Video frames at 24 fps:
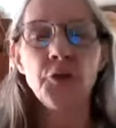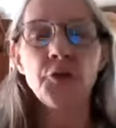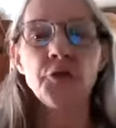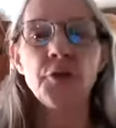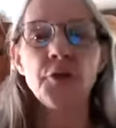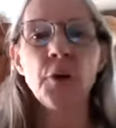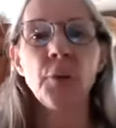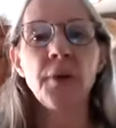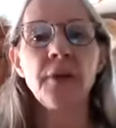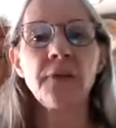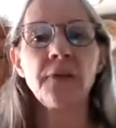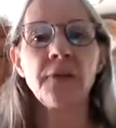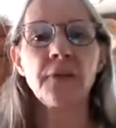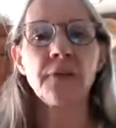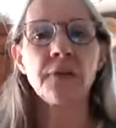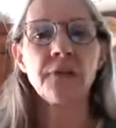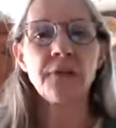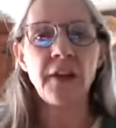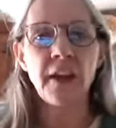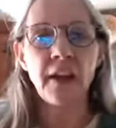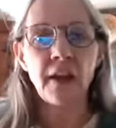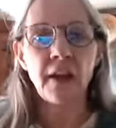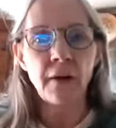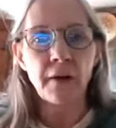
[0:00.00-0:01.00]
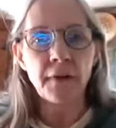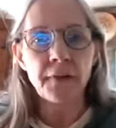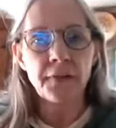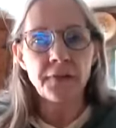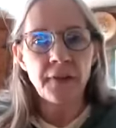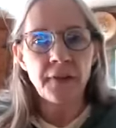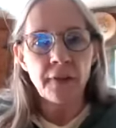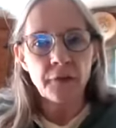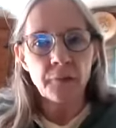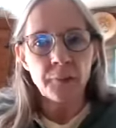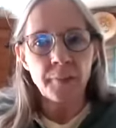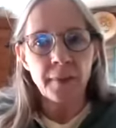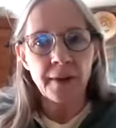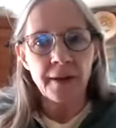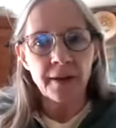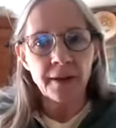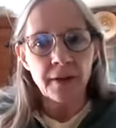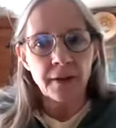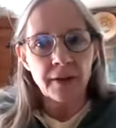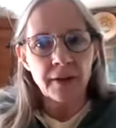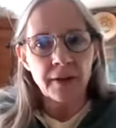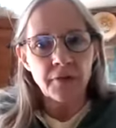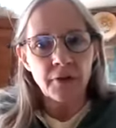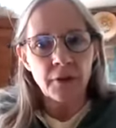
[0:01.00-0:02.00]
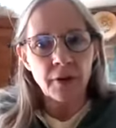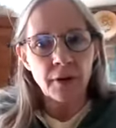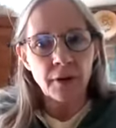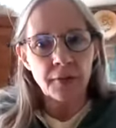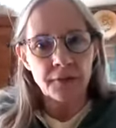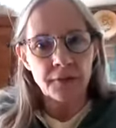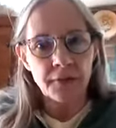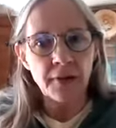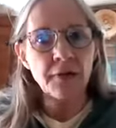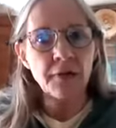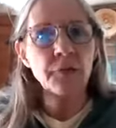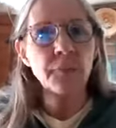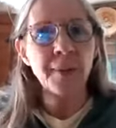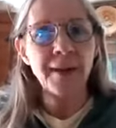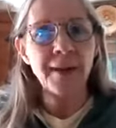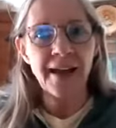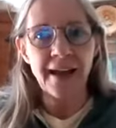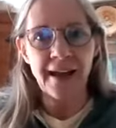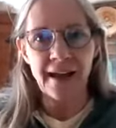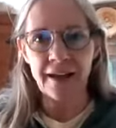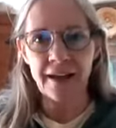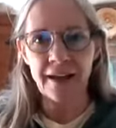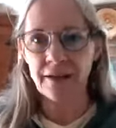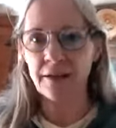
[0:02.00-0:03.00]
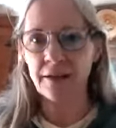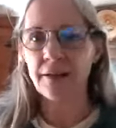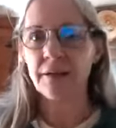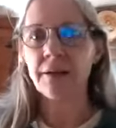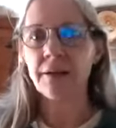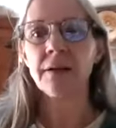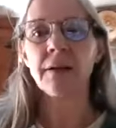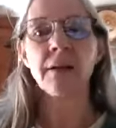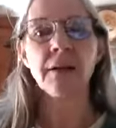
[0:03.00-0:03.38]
So we sustain ourselves by giving ourselves back.